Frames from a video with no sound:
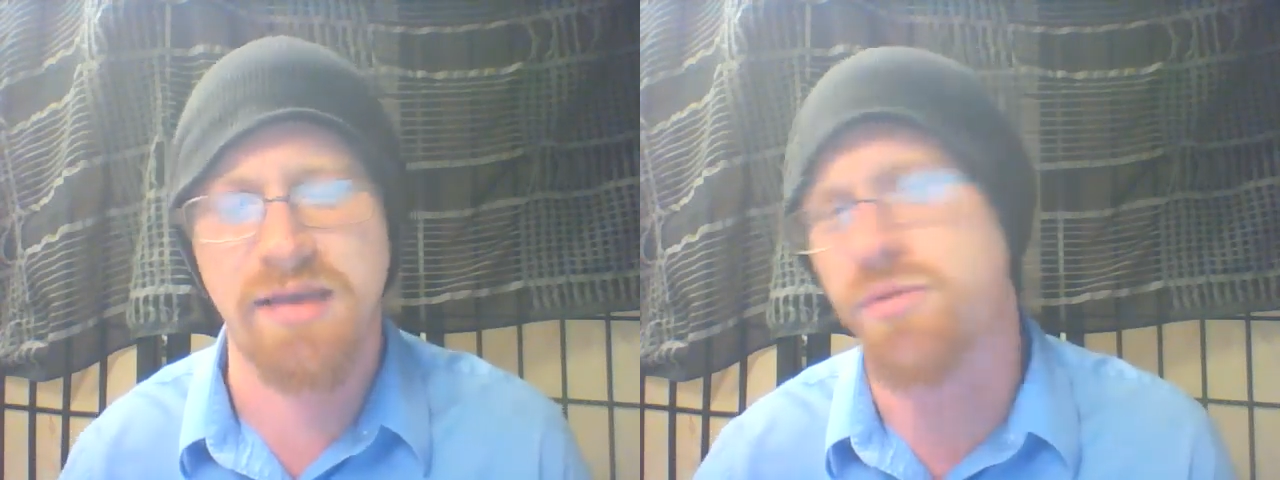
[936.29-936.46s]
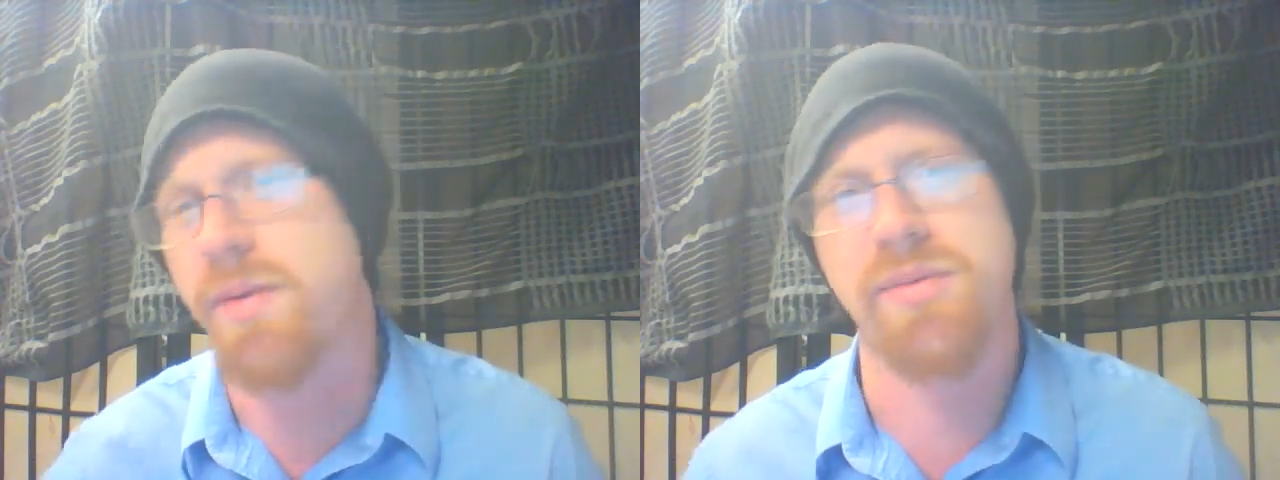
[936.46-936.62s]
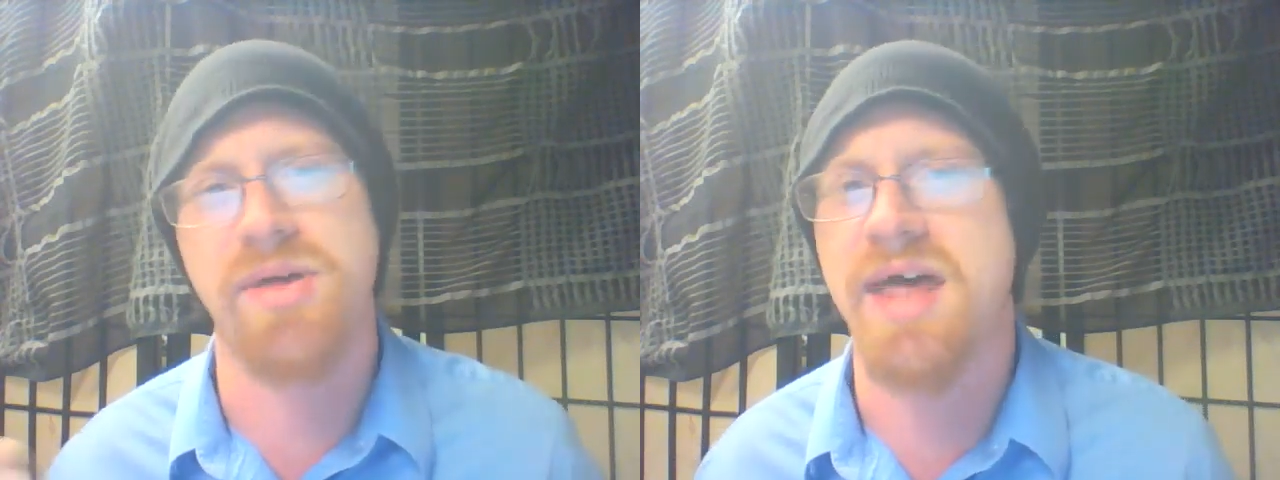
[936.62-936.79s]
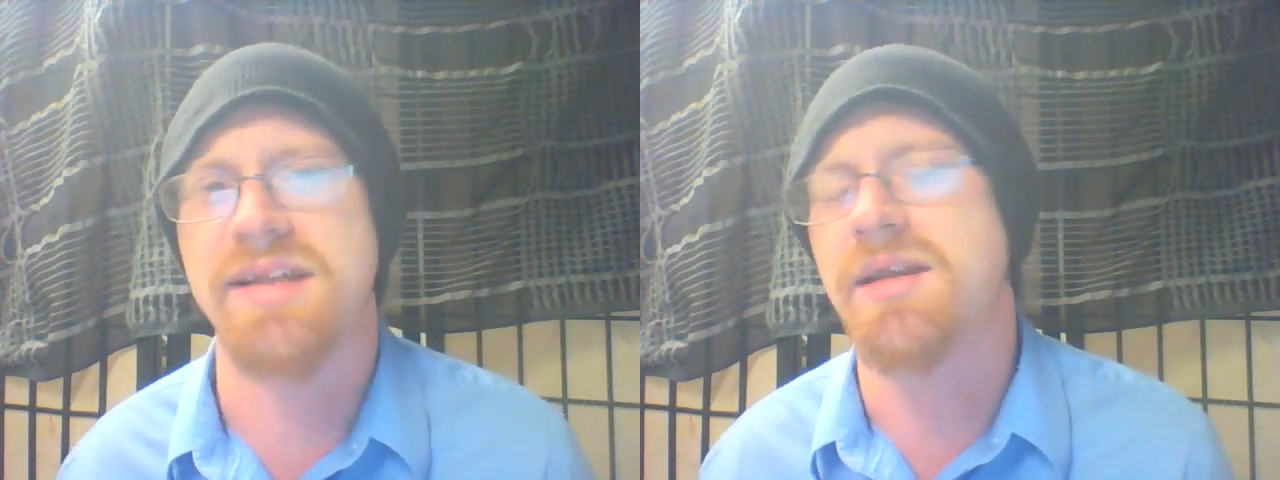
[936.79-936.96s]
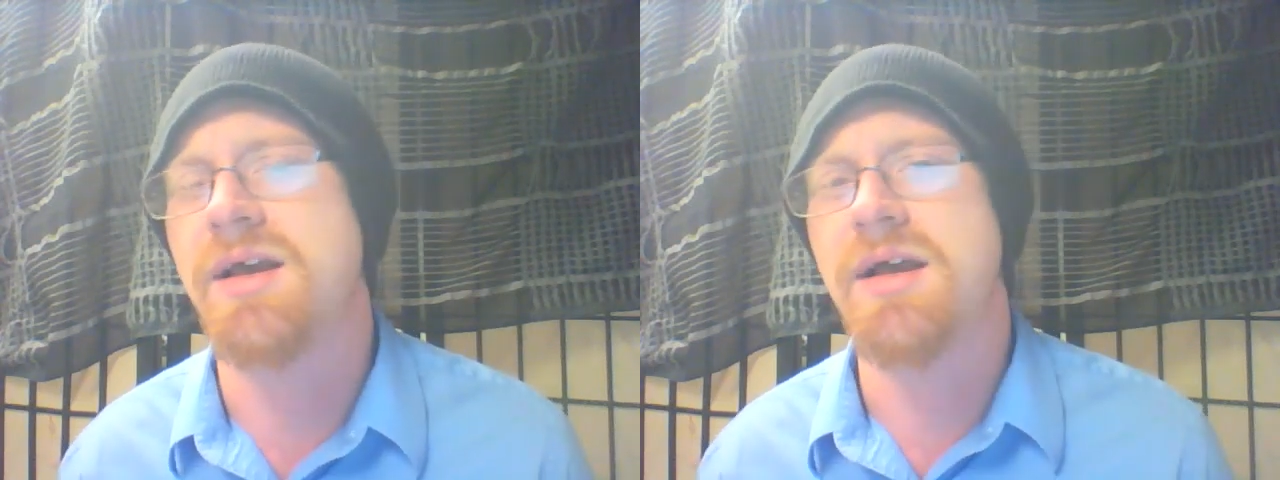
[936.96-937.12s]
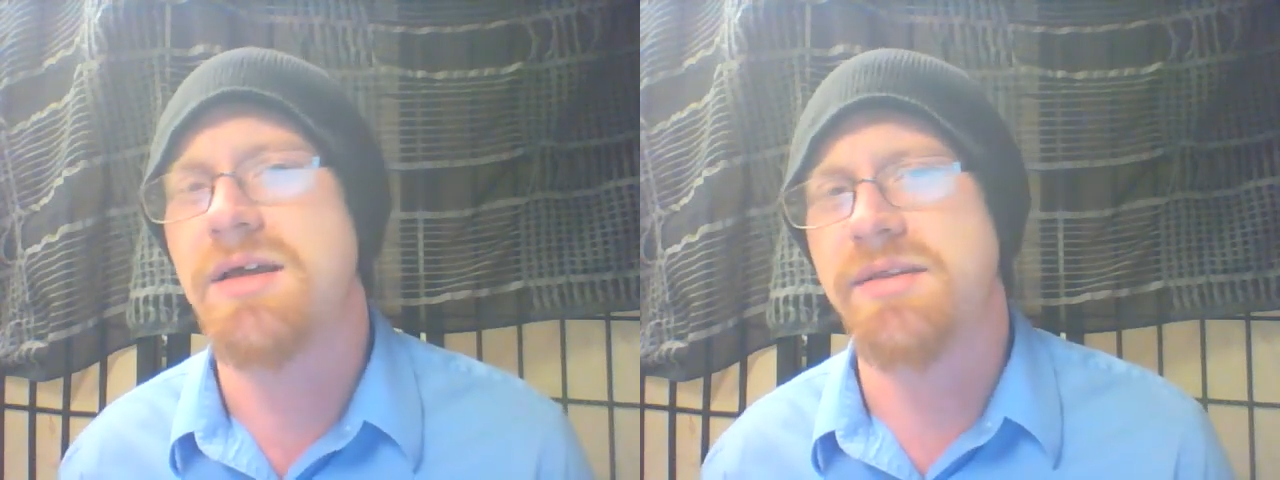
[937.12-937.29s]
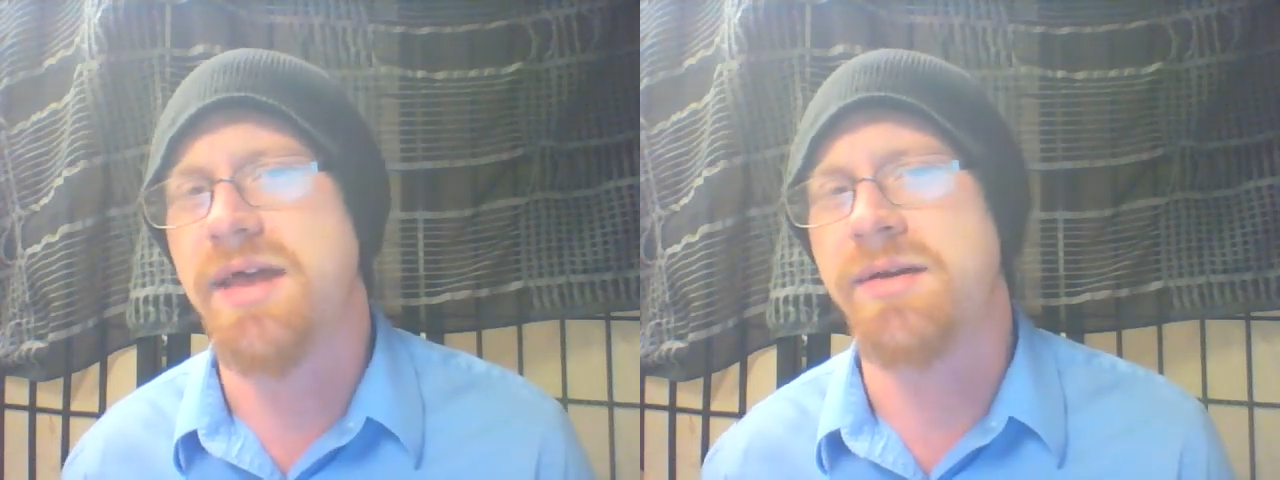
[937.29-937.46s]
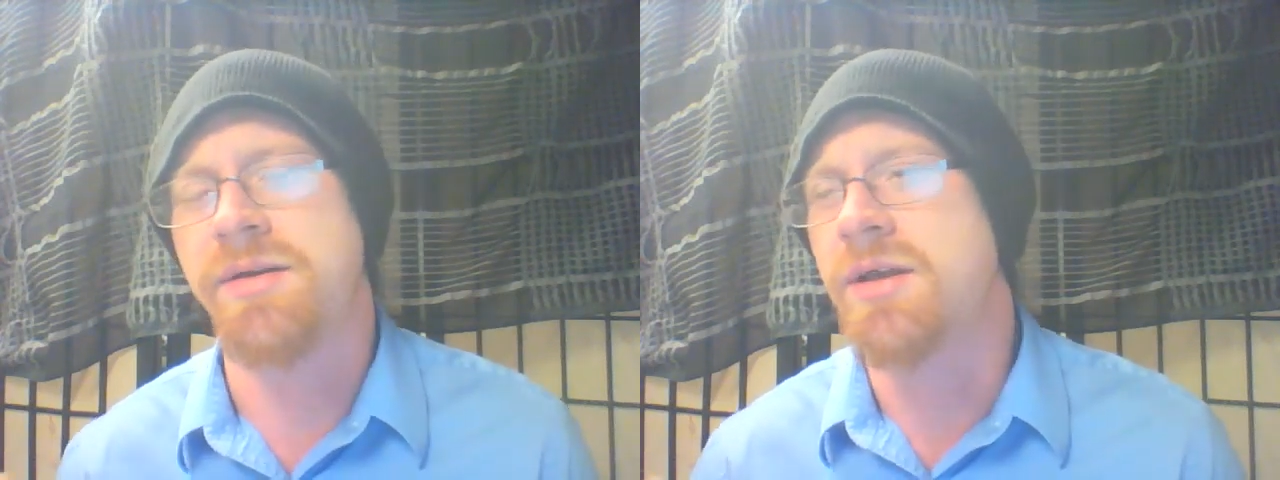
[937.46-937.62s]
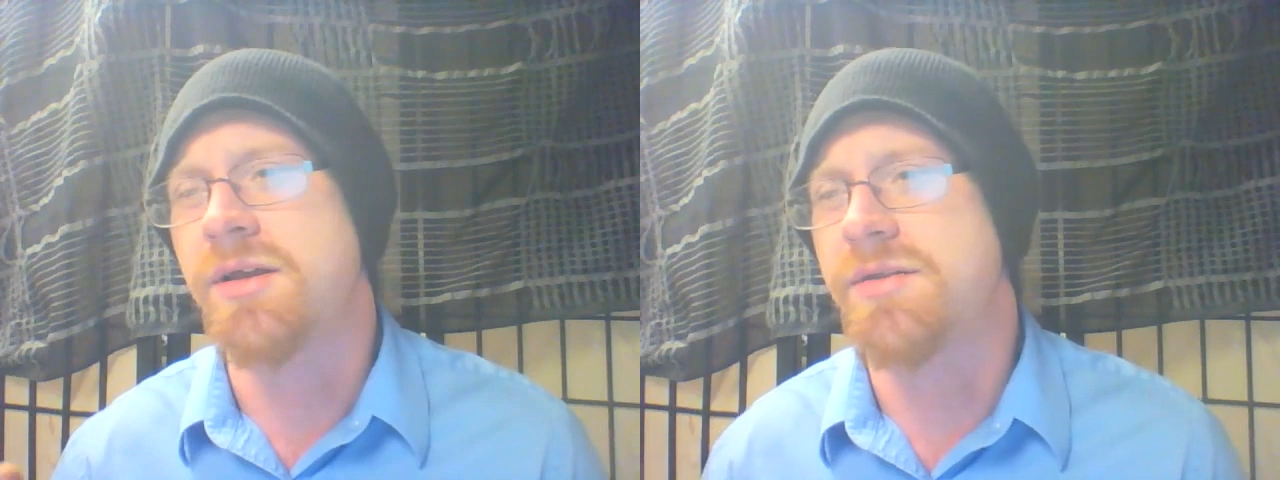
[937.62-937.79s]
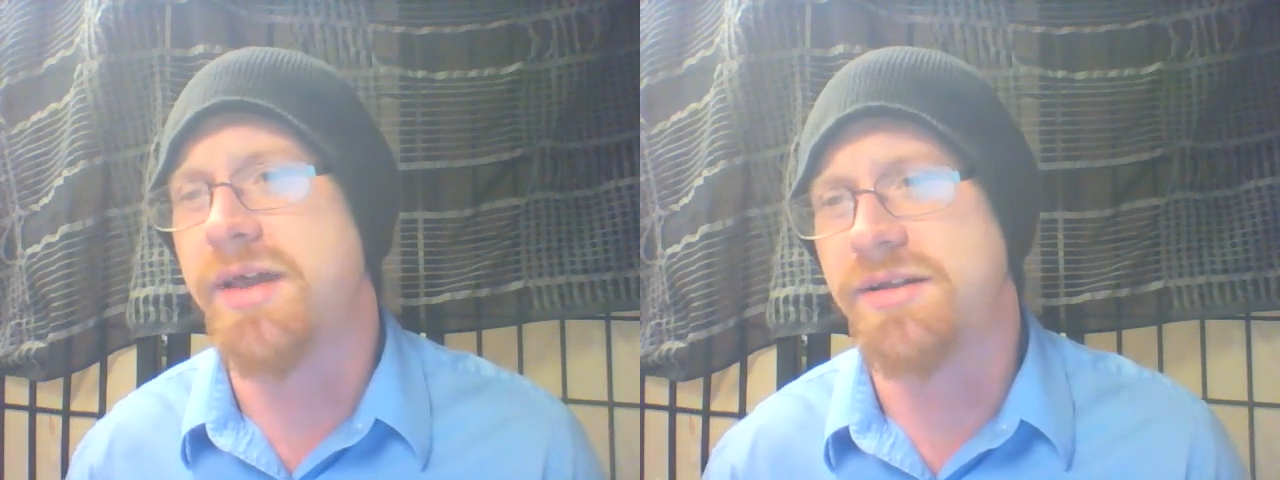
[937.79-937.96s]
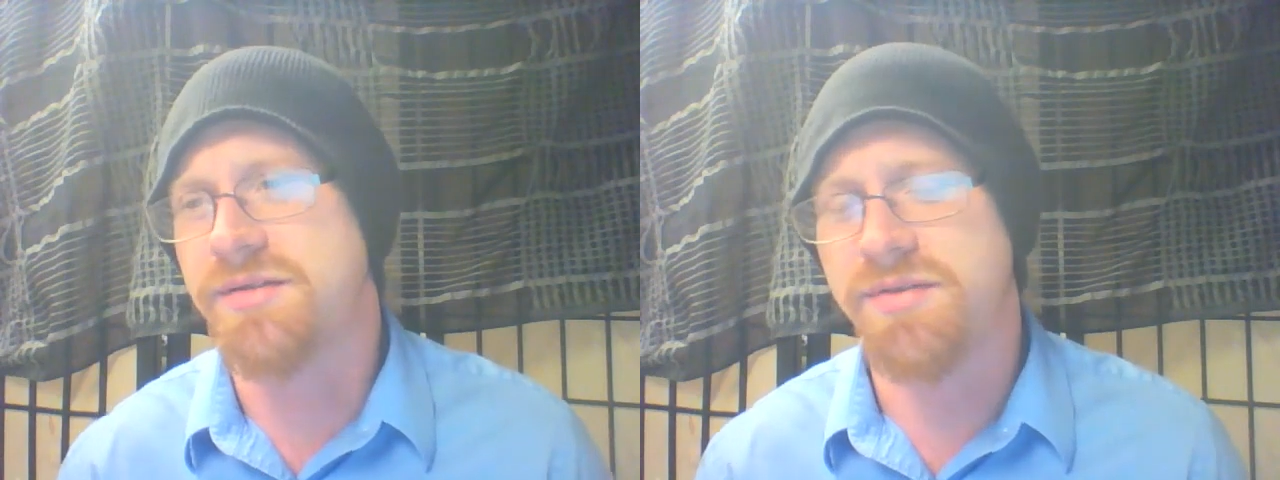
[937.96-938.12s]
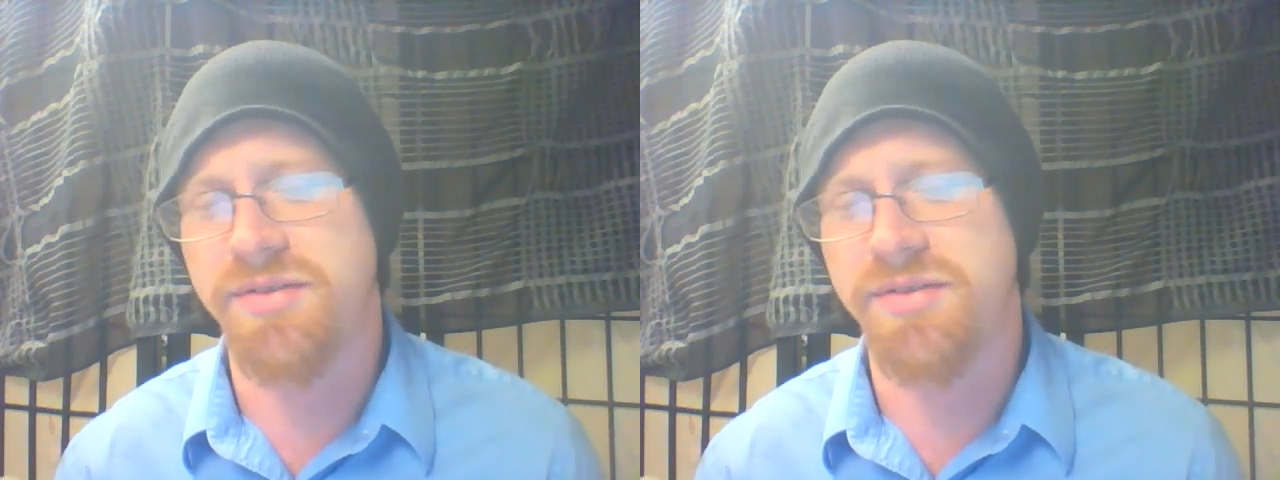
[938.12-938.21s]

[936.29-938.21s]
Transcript: hey, remember that